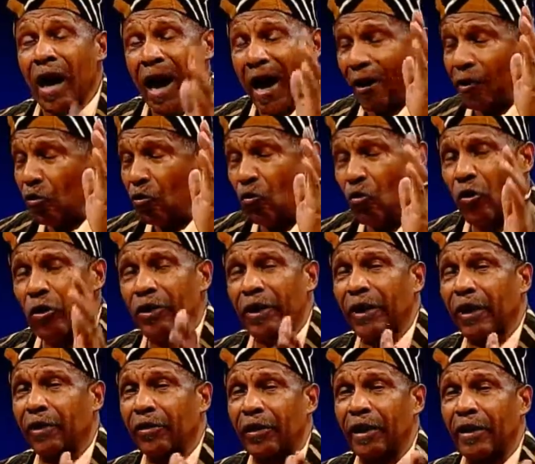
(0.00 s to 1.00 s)
I don't want
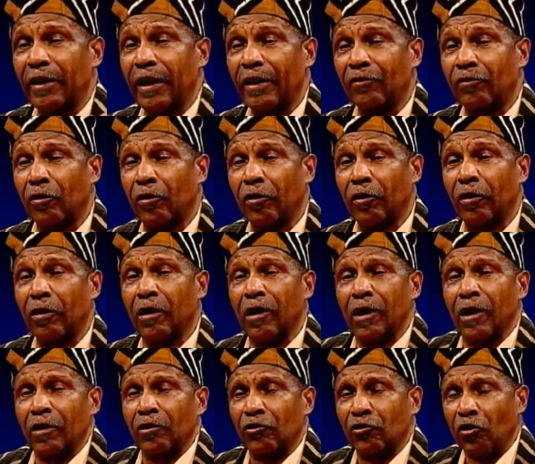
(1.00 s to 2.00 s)
anything that's going to
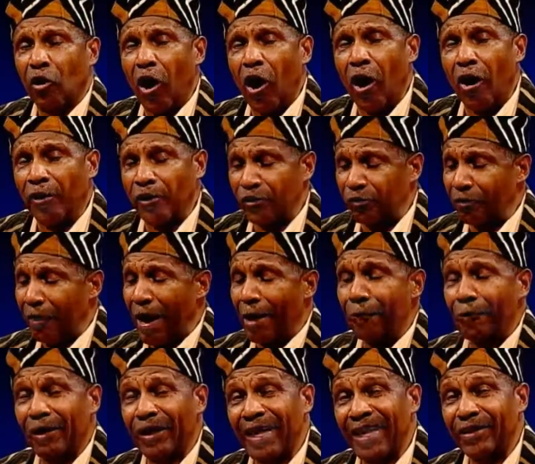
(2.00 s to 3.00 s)
tarnish my
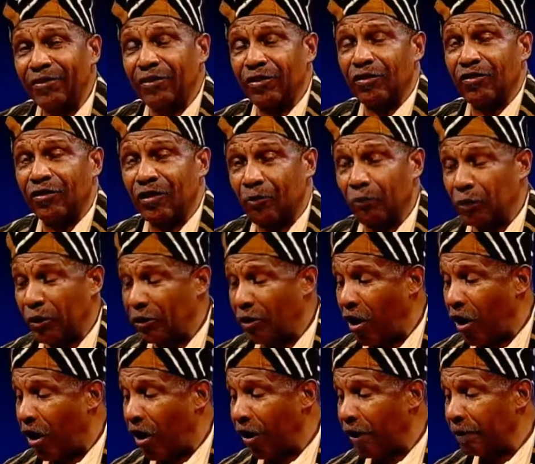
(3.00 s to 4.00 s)
relationship with
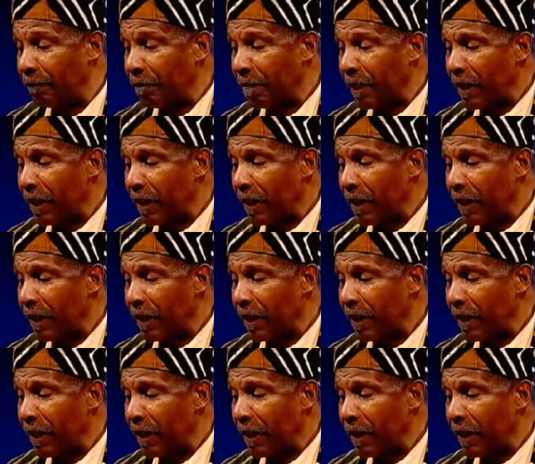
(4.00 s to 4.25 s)
God.